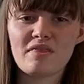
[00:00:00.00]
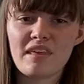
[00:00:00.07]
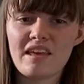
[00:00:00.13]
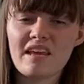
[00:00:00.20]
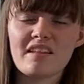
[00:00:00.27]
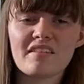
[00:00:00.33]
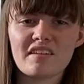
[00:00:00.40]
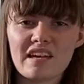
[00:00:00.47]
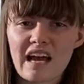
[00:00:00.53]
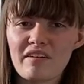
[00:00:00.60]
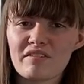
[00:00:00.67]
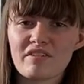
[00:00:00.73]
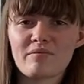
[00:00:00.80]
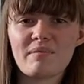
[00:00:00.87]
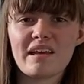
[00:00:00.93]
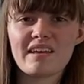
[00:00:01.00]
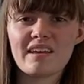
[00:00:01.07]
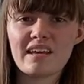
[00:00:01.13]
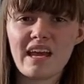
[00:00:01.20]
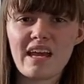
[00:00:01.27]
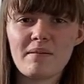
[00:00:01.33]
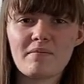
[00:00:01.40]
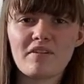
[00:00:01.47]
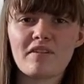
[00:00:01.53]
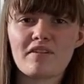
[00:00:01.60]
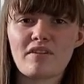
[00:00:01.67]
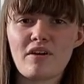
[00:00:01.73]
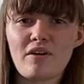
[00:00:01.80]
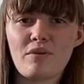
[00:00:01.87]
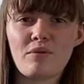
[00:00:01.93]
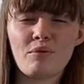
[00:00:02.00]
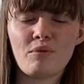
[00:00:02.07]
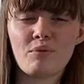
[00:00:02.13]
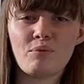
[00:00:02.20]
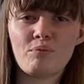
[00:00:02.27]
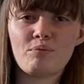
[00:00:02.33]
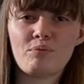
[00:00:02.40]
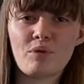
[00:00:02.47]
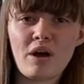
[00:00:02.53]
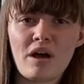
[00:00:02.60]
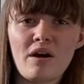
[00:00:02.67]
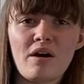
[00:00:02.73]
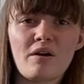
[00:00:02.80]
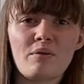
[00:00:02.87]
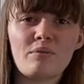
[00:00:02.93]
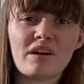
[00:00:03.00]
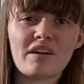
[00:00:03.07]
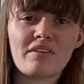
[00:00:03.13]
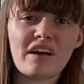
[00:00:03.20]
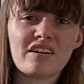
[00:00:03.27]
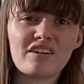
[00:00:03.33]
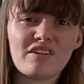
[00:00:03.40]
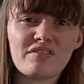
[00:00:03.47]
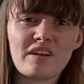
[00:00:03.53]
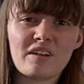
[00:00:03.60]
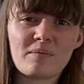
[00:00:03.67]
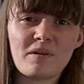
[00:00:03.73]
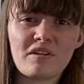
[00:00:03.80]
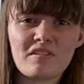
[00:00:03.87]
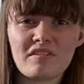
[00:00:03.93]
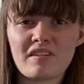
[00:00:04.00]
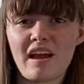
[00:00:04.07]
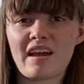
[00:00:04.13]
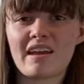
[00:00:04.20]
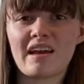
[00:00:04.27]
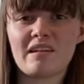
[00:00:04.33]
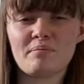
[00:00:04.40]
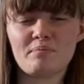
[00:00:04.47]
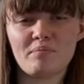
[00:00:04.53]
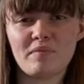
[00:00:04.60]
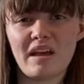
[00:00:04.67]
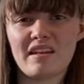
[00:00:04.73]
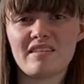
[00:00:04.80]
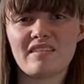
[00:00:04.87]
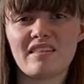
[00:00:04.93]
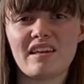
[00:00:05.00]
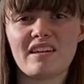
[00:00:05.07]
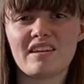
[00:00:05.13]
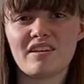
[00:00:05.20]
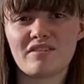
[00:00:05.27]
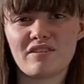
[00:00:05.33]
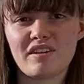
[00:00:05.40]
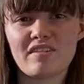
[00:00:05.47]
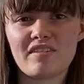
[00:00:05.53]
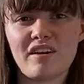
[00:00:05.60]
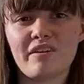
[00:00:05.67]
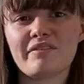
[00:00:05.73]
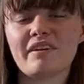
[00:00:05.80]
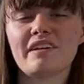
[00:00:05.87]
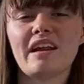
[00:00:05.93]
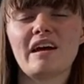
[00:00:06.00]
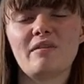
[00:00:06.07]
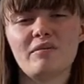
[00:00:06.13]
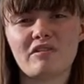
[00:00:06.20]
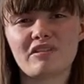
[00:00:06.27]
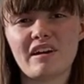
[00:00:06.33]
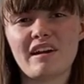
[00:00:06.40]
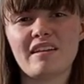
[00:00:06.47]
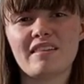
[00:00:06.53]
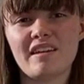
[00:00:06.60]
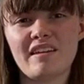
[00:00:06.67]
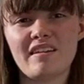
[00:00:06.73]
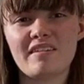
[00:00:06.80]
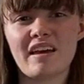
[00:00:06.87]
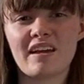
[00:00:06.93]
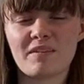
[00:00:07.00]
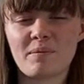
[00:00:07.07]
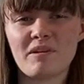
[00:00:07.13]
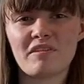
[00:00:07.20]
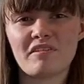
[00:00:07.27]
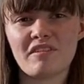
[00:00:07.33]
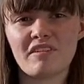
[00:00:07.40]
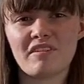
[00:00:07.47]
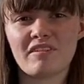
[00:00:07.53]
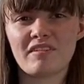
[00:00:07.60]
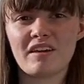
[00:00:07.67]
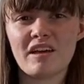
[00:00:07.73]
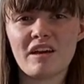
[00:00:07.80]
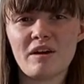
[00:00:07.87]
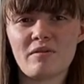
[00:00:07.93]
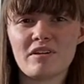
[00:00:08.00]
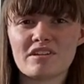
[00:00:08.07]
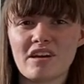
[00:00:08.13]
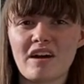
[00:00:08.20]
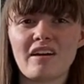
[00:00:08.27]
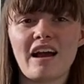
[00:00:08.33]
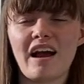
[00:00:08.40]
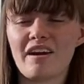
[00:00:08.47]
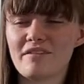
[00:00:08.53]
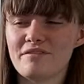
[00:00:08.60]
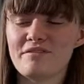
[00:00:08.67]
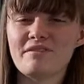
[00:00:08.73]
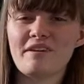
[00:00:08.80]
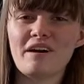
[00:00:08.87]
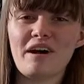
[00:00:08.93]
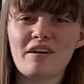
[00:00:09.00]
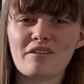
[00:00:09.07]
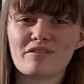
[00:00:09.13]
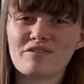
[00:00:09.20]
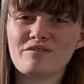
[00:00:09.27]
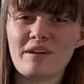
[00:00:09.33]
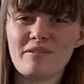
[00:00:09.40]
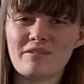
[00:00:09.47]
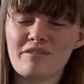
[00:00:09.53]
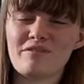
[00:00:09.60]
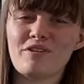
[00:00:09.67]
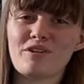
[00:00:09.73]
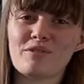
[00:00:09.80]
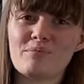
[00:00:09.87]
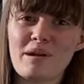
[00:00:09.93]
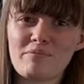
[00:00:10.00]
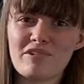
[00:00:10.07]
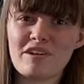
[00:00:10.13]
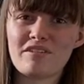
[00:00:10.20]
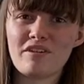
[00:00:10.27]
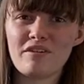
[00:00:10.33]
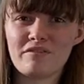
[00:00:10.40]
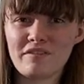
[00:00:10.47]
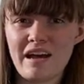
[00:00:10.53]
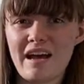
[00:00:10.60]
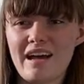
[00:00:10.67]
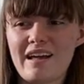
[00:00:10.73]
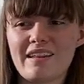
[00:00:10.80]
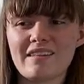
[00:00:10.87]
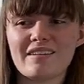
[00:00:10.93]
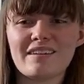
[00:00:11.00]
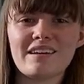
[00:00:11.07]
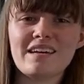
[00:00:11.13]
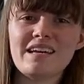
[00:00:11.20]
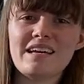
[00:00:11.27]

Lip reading: the ins and outs of making games. So when I've had enough experience, I can get into the industry itself and help create these experiences, which I have a lot of fond memories of, and